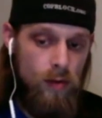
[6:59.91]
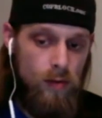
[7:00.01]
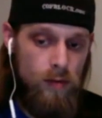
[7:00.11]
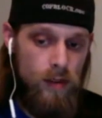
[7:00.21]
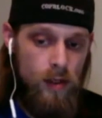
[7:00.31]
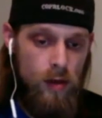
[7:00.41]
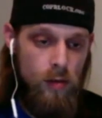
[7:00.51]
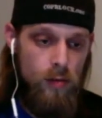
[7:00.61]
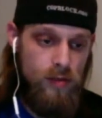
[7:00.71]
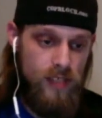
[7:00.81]
you know
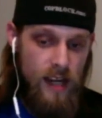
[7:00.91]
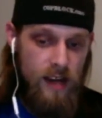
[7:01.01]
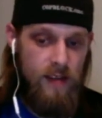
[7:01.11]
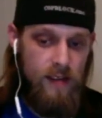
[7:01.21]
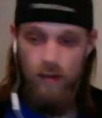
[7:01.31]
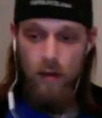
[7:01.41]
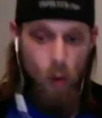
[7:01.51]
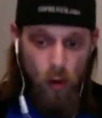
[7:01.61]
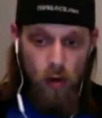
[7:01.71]
stand on the corner